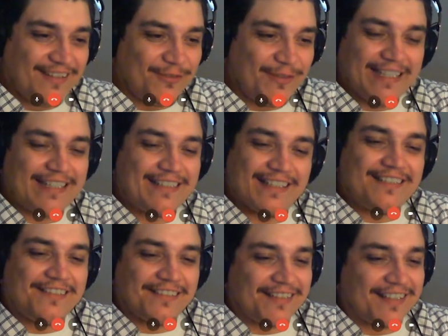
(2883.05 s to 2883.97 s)
What
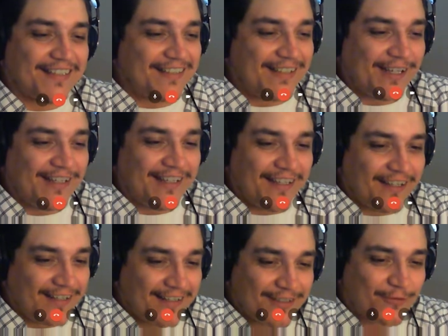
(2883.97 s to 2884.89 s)
it's just an
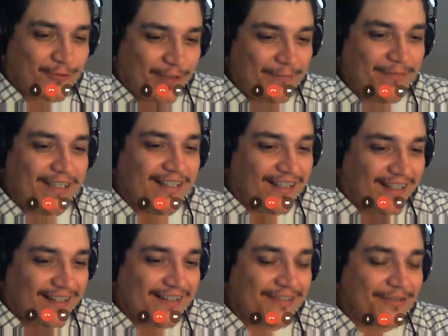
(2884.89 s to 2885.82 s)
extremely
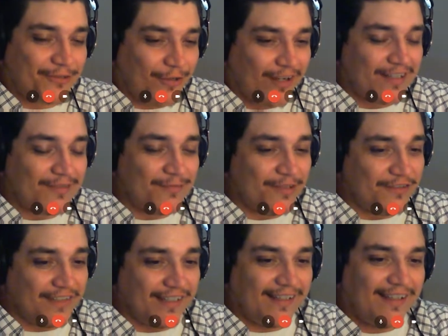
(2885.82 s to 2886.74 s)
odd, strange
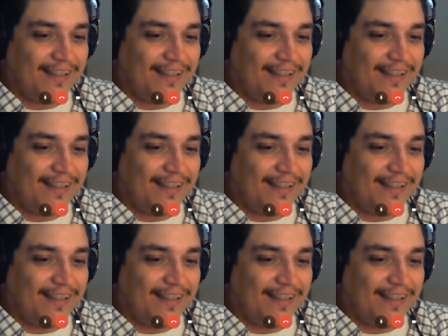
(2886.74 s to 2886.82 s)
movie.